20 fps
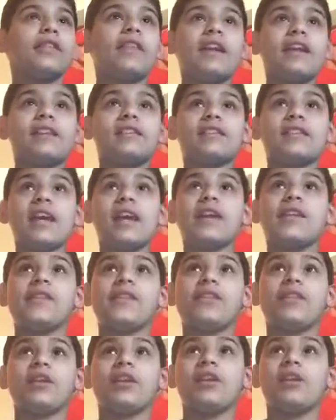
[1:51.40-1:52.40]
they say
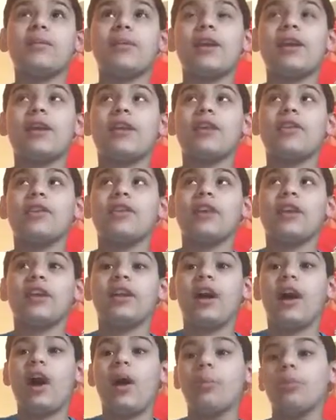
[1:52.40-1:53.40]
that they're gonna make they're
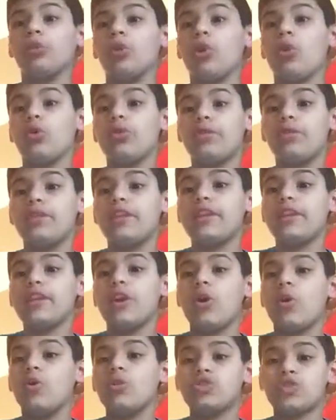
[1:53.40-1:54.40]
gonna upload
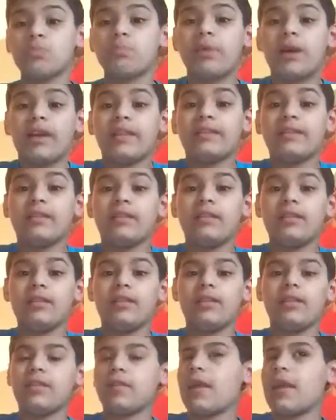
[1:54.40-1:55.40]
videos, but
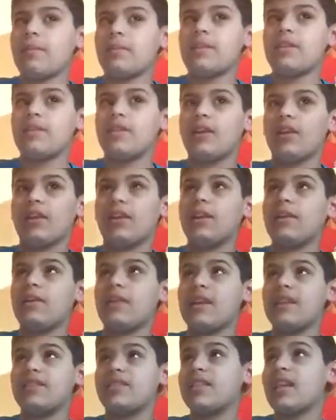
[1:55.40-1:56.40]
I mean they
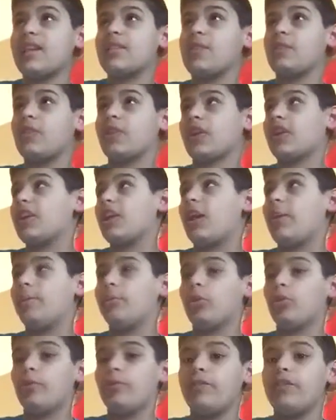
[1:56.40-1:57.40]
they say that they're gonna
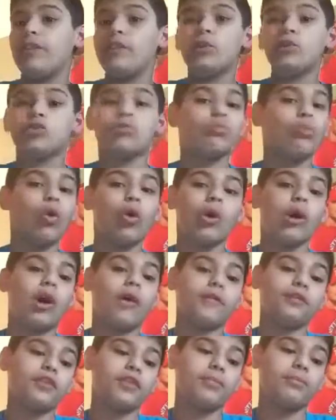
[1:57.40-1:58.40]
upload videos more
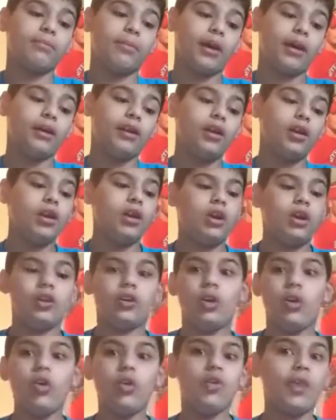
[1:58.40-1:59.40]
often, but
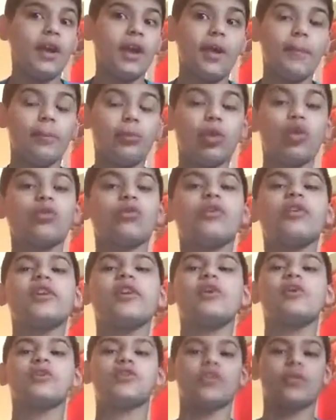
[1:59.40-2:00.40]
no, they upload
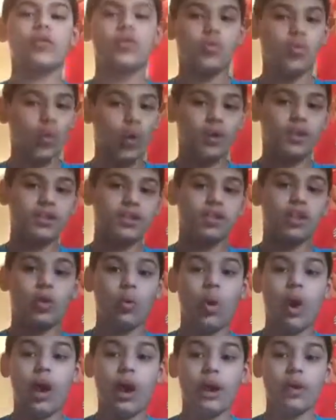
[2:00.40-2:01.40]
videos every once in a
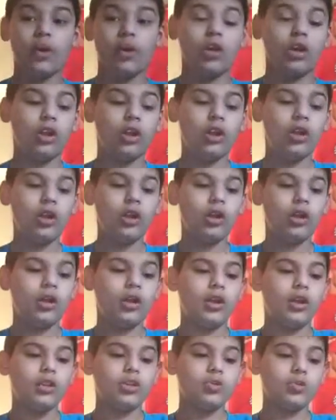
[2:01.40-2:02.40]
while.
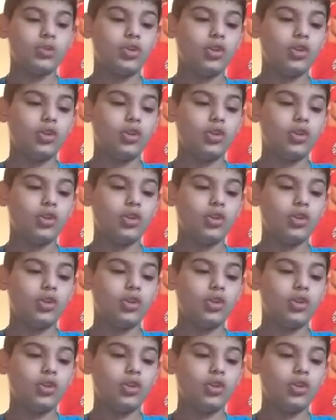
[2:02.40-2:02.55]
It's